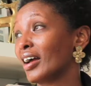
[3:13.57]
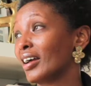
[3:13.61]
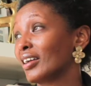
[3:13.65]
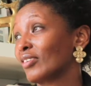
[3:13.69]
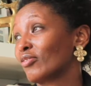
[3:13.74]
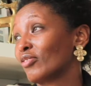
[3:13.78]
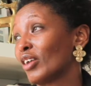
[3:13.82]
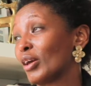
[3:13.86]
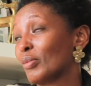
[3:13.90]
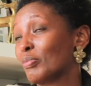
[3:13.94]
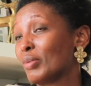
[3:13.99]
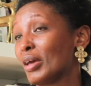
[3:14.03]
if
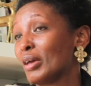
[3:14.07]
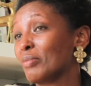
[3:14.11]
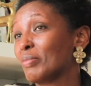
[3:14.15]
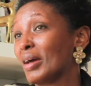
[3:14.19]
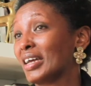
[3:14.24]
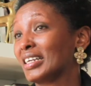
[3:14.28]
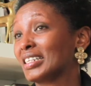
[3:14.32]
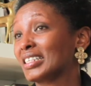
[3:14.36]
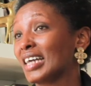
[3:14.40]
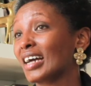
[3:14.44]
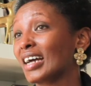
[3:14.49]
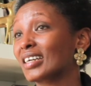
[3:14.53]
I pay my
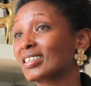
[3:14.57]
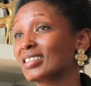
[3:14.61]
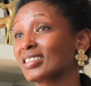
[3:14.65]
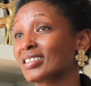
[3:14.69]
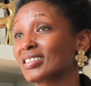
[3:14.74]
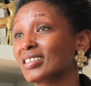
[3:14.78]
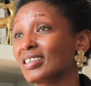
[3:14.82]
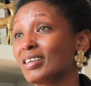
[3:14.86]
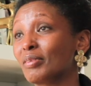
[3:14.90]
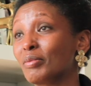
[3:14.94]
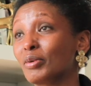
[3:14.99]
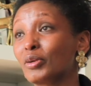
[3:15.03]
taxes
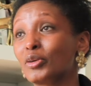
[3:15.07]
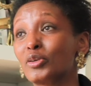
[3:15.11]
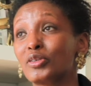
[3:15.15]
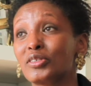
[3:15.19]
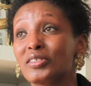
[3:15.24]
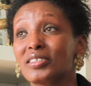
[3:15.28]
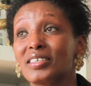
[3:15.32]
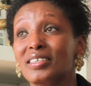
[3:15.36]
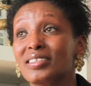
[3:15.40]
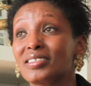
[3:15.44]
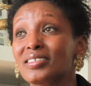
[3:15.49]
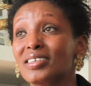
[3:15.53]
and I'm a good
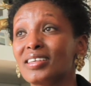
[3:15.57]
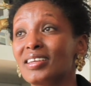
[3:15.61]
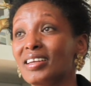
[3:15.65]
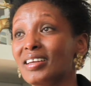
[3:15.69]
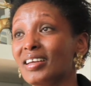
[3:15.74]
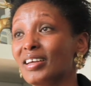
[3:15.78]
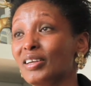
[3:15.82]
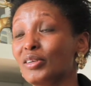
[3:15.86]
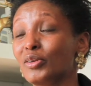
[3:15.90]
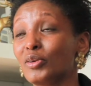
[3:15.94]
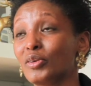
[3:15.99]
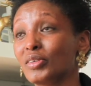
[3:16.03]
citizen and I
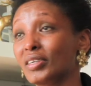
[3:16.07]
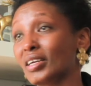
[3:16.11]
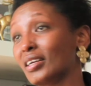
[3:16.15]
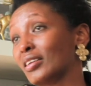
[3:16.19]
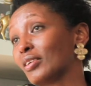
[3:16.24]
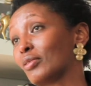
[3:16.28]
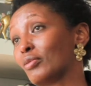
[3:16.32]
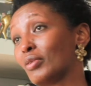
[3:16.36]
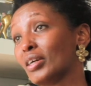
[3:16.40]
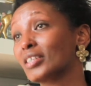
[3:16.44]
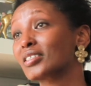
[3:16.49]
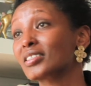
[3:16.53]
don't get
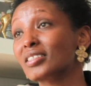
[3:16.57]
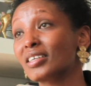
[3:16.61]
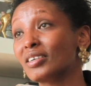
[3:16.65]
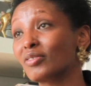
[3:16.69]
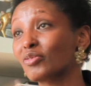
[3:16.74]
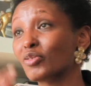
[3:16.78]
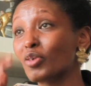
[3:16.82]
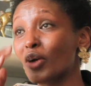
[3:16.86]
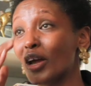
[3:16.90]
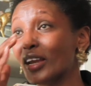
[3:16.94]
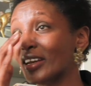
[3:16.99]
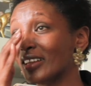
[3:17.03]
arrested
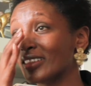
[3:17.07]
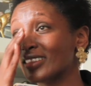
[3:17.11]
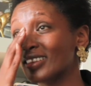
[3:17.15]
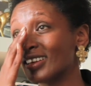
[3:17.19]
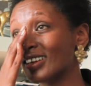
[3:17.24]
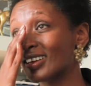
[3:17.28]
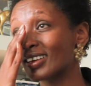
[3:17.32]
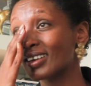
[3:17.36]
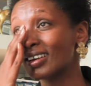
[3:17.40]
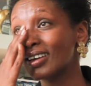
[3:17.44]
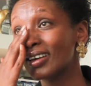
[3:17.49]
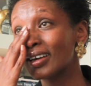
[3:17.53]
for
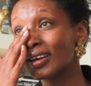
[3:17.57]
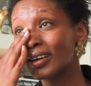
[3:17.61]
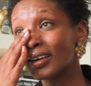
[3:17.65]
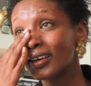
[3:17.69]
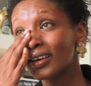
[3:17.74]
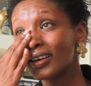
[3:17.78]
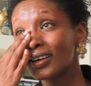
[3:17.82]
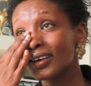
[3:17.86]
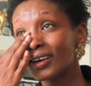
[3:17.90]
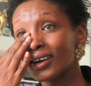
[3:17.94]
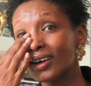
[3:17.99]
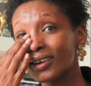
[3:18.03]
anything,
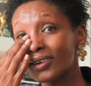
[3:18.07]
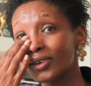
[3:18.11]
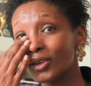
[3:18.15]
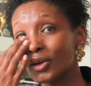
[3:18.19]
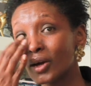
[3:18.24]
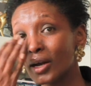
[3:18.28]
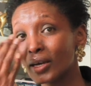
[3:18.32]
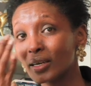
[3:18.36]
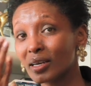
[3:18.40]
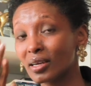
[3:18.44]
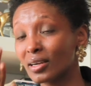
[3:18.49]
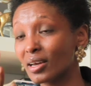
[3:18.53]
you know,
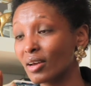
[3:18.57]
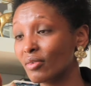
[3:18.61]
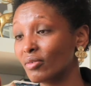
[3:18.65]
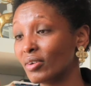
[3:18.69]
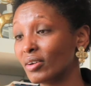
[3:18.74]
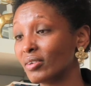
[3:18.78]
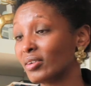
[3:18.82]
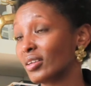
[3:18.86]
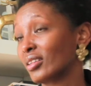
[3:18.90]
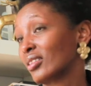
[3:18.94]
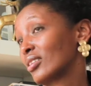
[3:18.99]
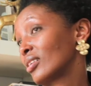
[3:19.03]
I can have
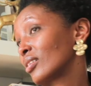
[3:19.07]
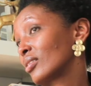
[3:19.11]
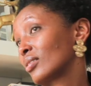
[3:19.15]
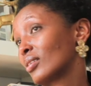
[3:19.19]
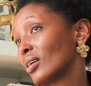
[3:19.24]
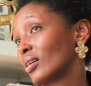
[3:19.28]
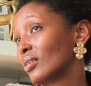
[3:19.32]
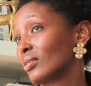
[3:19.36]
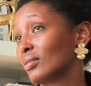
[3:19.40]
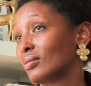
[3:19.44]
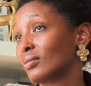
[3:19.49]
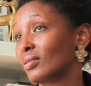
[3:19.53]
anything
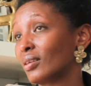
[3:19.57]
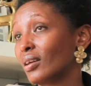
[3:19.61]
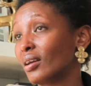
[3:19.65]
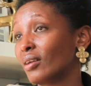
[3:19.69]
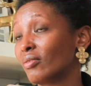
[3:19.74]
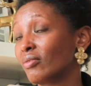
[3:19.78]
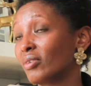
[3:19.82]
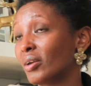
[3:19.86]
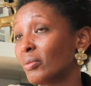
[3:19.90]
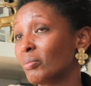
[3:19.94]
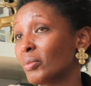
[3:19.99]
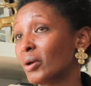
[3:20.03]
that
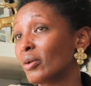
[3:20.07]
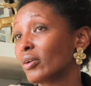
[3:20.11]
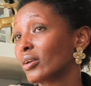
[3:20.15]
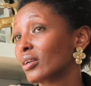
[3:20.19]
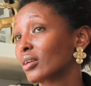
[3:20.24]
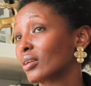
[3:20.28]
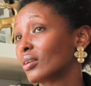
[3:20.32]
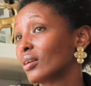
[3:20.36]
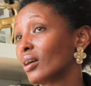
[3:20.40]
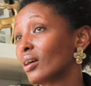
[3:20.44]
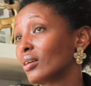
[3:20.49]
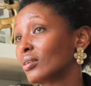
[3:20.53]
every
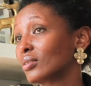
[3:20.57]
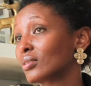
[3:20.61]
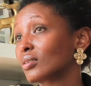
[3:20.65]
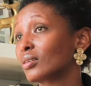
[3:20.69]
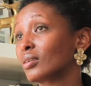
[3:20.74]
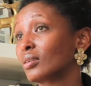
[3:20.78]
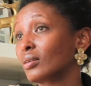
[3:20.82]
American has, you